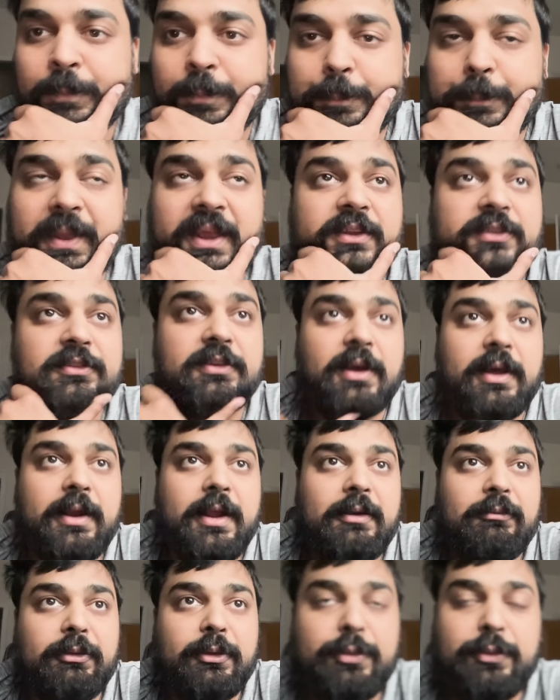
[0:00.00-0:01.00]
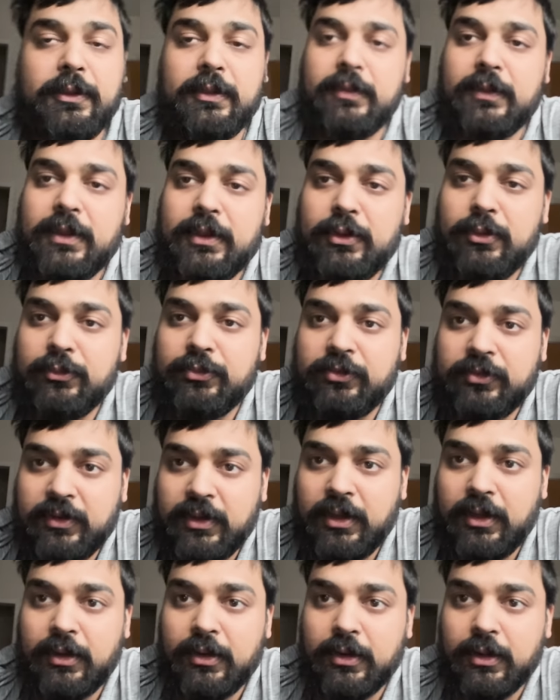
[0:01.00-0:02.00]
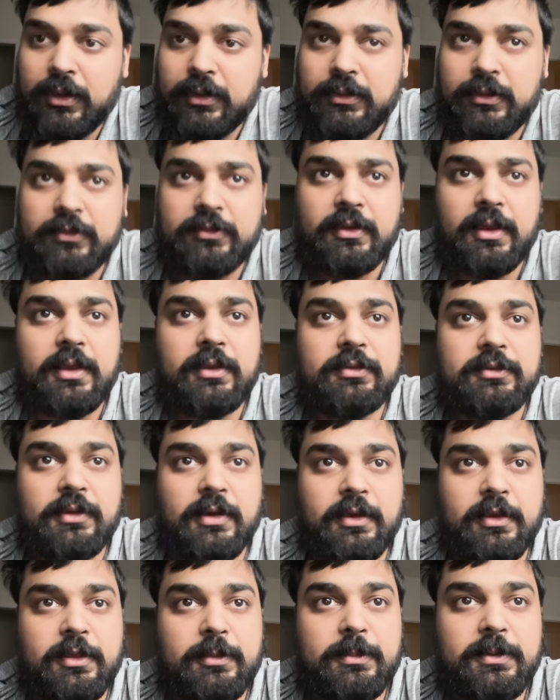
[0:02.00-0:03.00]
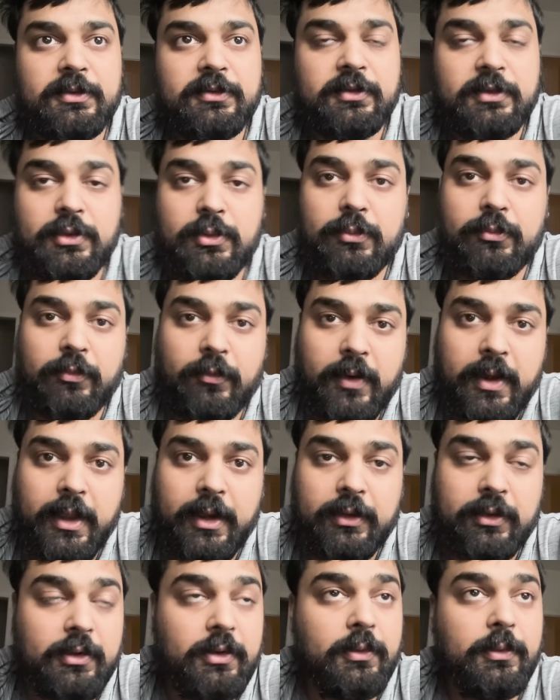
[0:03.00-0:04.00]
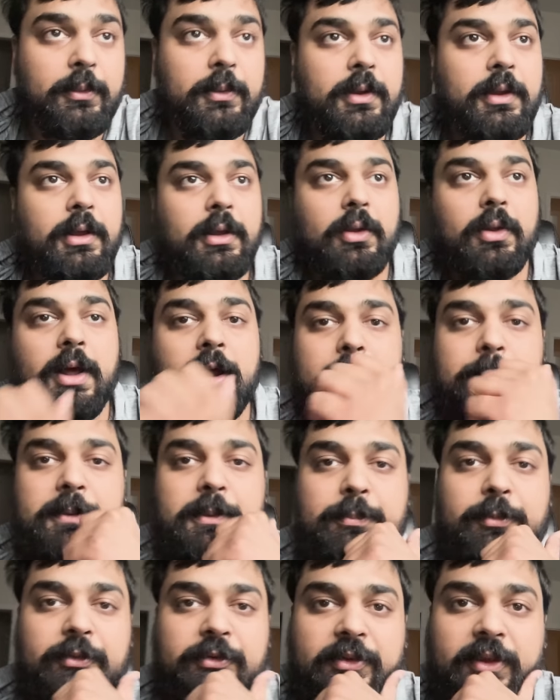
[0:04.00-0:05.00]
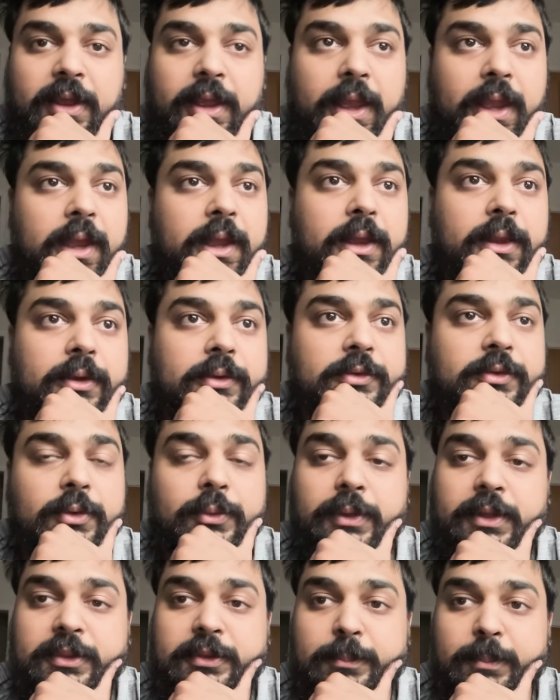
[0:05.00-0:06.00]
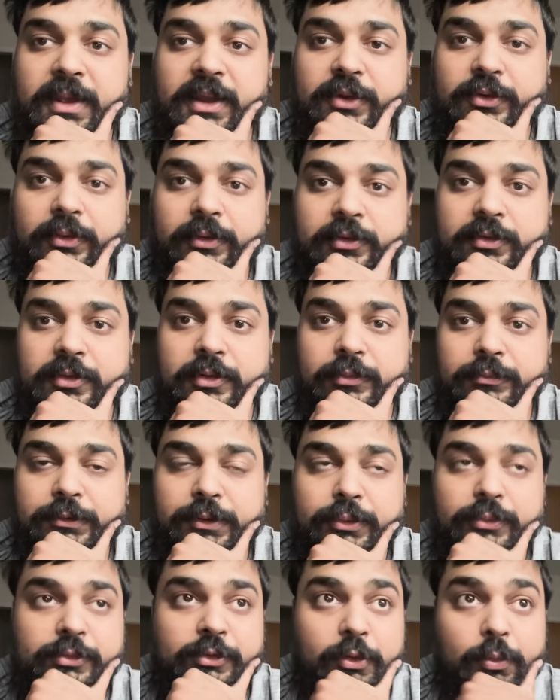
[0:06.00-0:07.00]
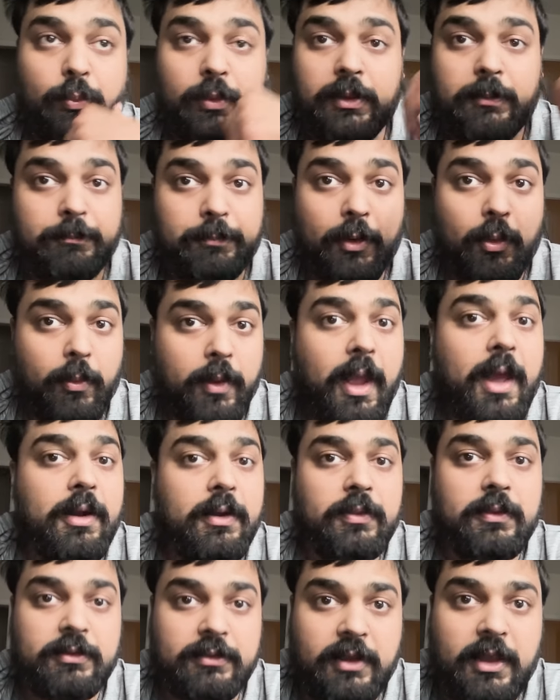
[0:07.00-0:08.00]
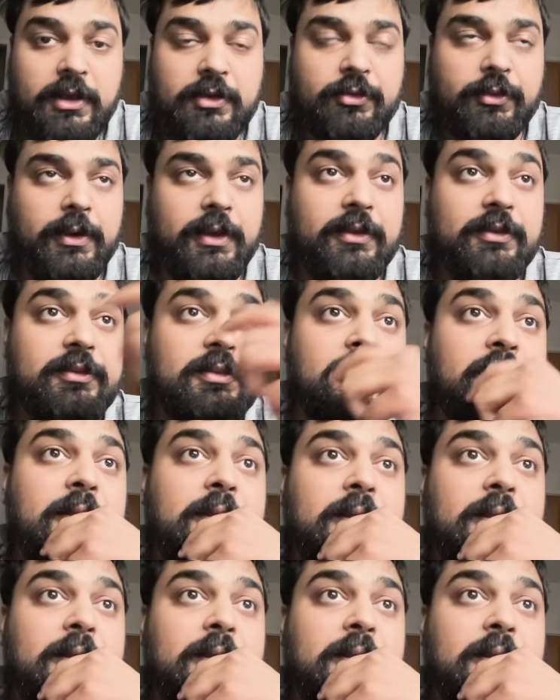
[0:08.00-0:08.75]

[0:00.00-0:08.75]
based on everything that you've seen and these case documents that you've read. You know, a lot of people say, hey, don't let the matrix confuse you. We broke out of the Tatrix